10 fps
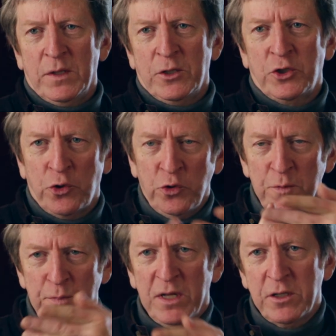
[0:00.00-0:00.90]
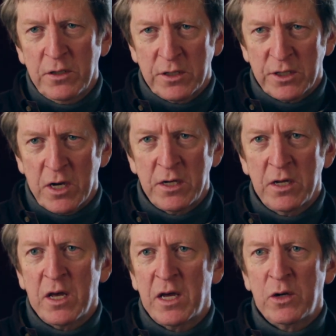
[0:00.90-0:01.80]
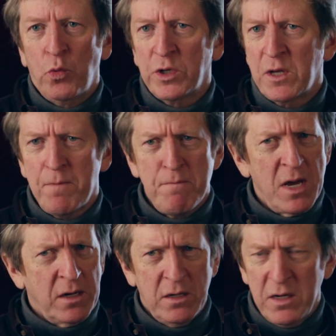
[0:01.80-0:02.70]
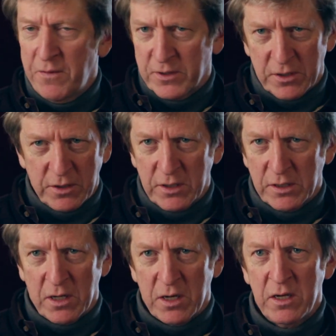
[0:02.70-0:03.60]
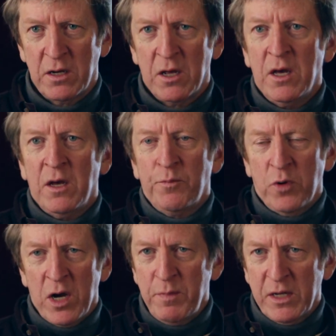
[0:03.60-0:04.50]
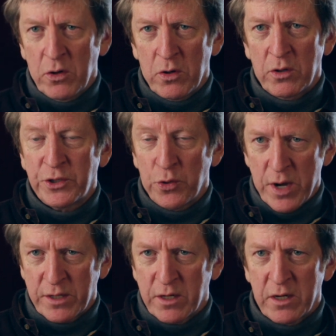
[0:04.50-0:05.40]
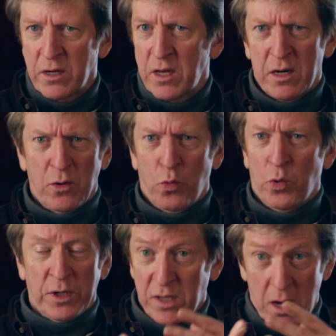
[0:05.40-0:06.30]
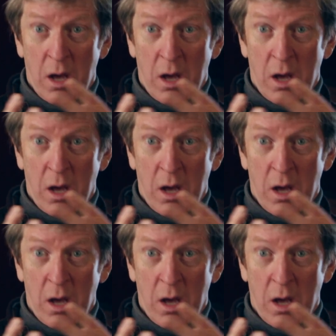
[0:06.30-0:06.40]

Susan Benson designed it, and it was a magnificent oh. design. Mm. Brian Macdonald directed it, and it was.